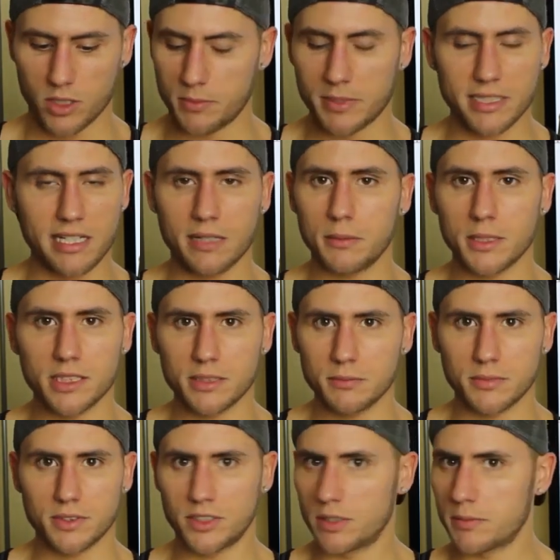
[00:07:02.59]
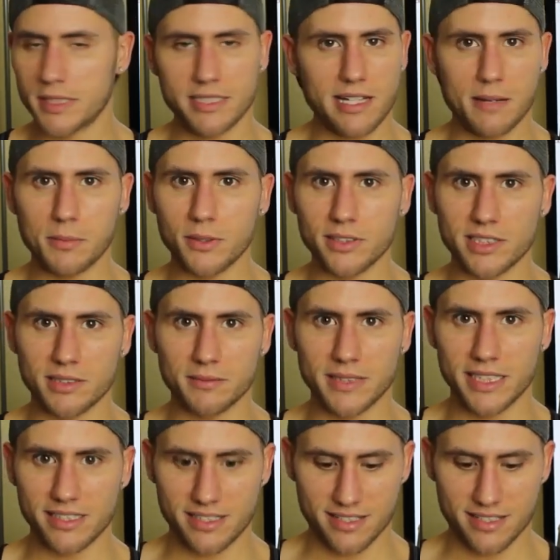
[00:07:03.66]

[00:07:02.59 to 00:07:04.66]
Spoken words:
Your metabolism's your metabolism.